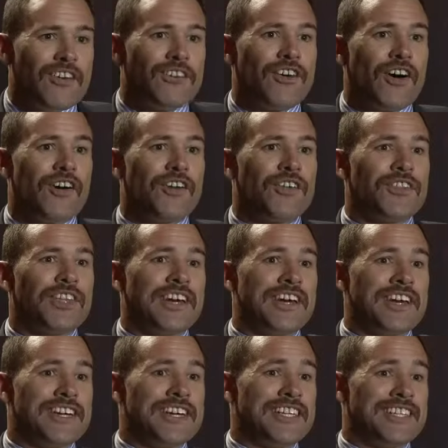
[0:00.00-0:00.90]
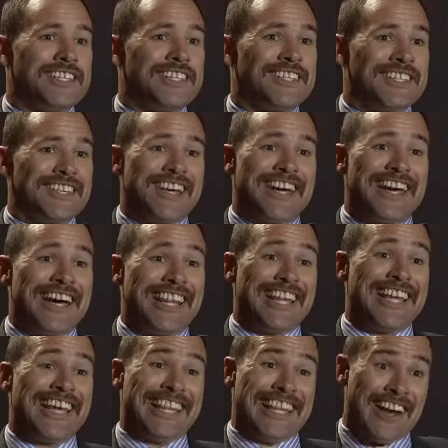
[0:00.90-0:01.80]
So
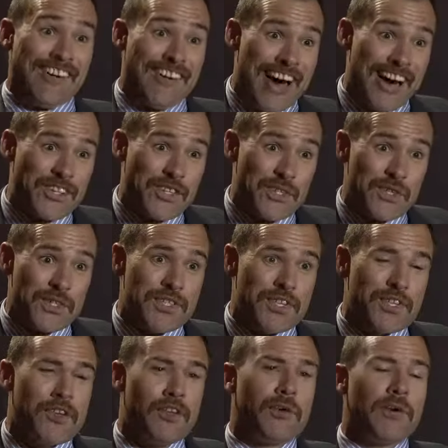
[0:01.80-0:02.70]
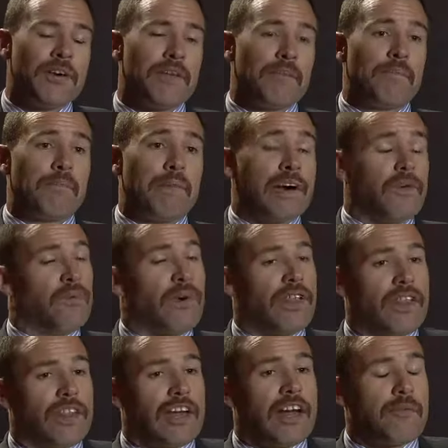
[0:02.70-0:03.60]
there are tools to do it, but
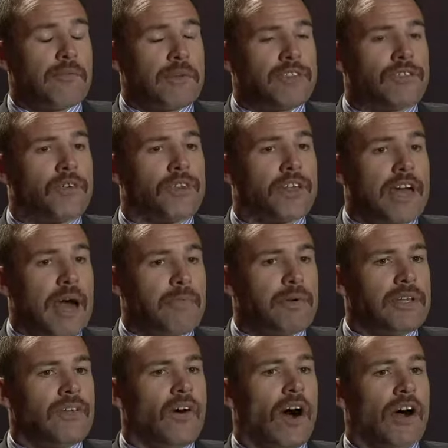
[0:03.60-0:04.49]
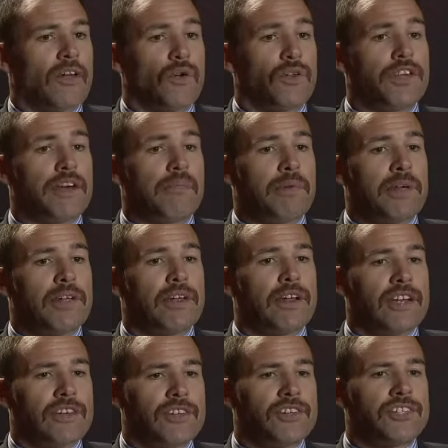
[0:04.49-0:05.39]
whether the company's got the appetite or the
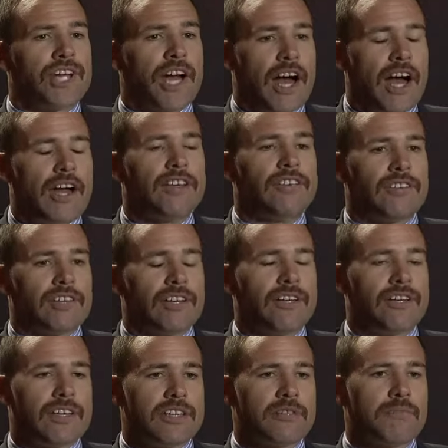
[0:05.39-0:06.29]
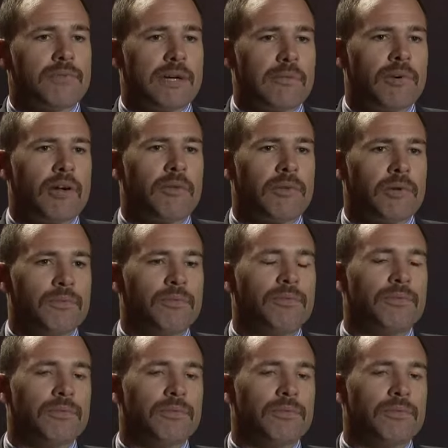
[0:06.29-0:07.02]
ability to change is a big problem.